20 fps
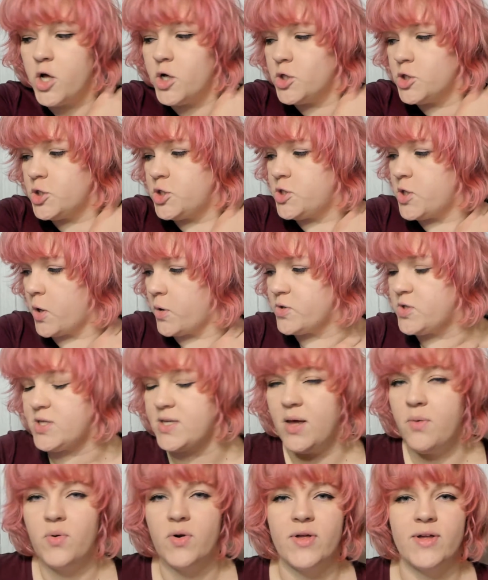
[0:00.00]
So
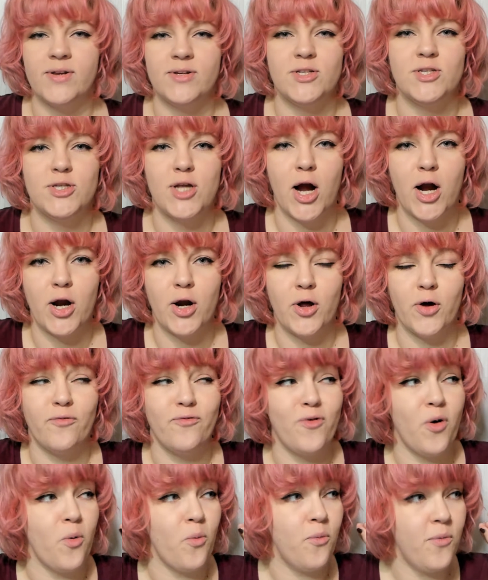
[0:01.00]
today we're gonna start
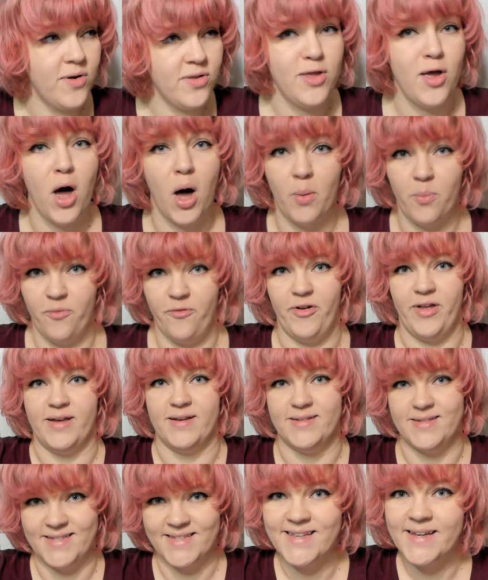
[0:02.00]
off with the
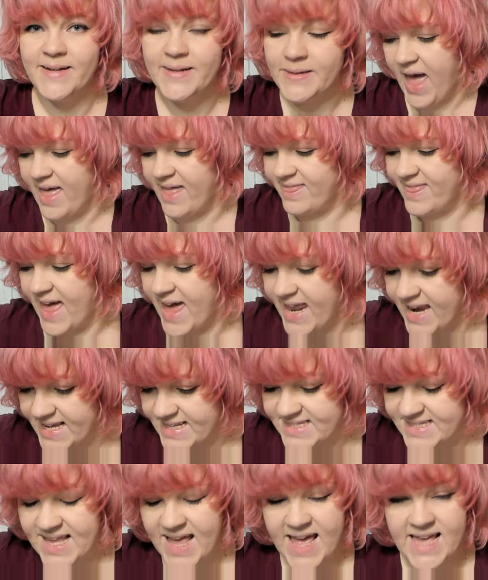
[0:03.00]
obvious, and that
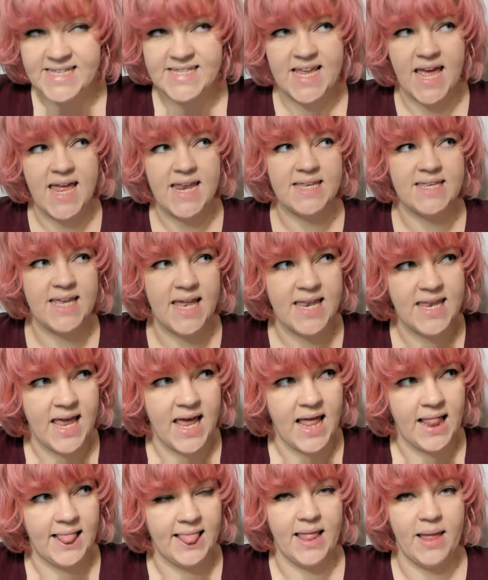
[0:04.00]
is tinted
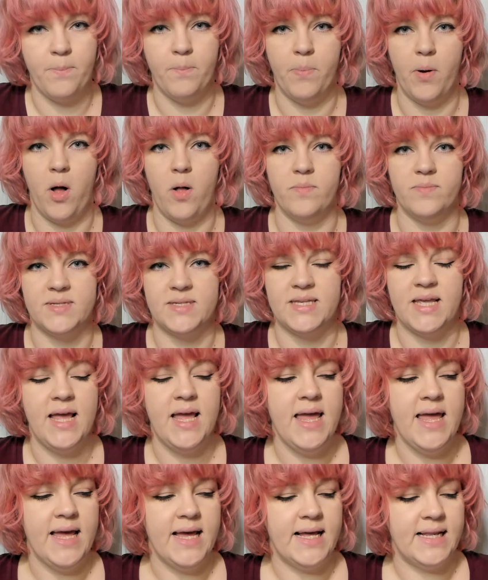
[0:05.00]
lip balms.
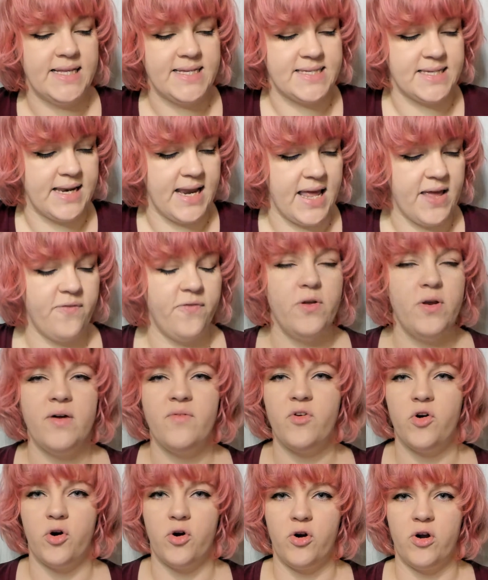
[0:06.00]
Listen, if you
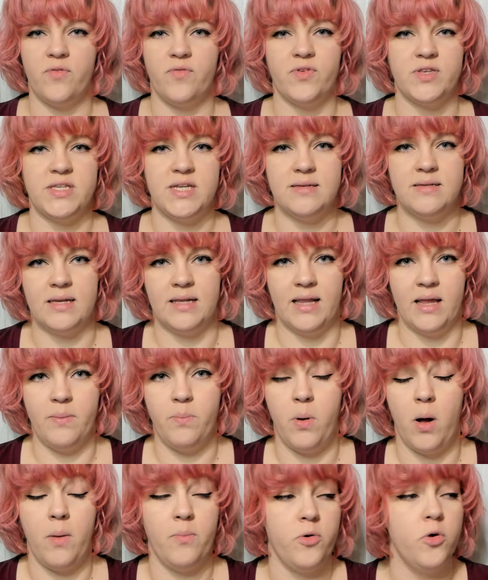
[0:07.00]
never heard of a tinted
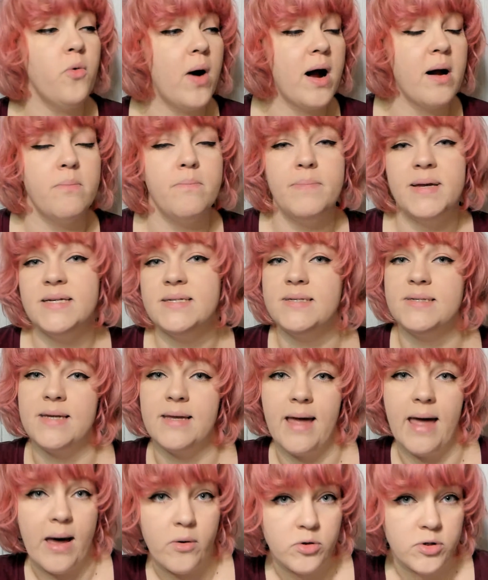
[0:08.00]
lip balm, you are
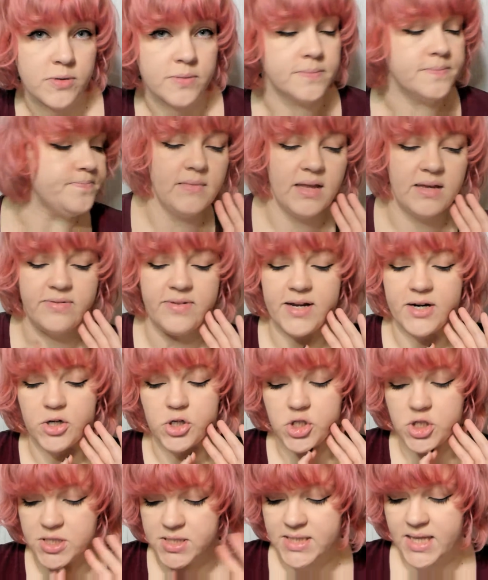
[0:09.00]
missing out. They
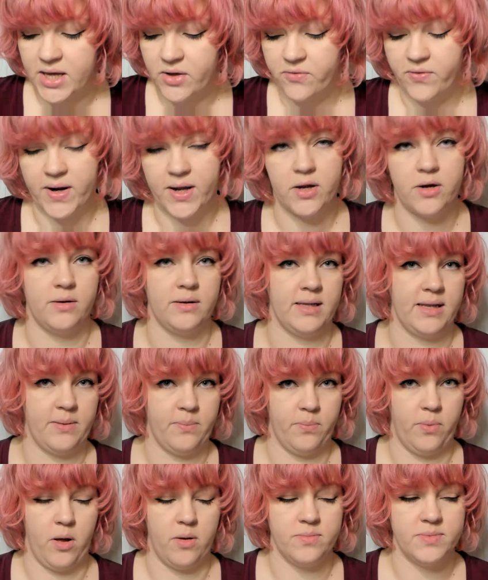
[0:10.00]
are just like regular
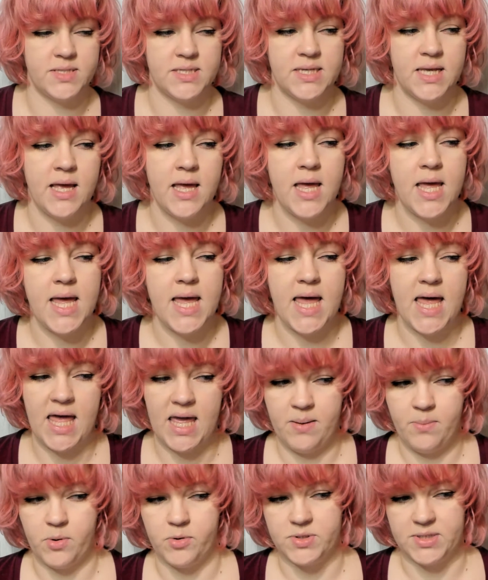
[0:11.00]
lip balms
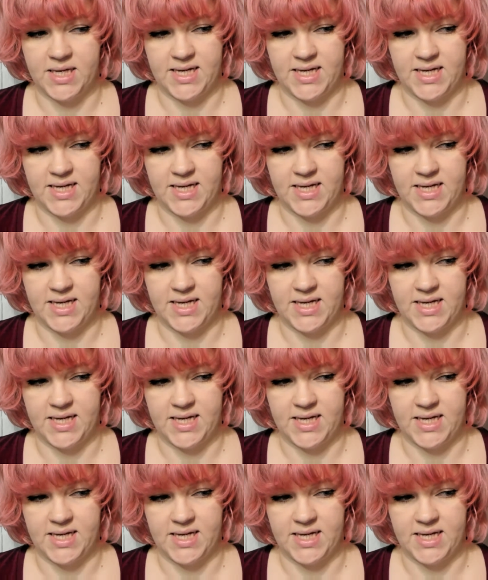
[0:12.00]
in most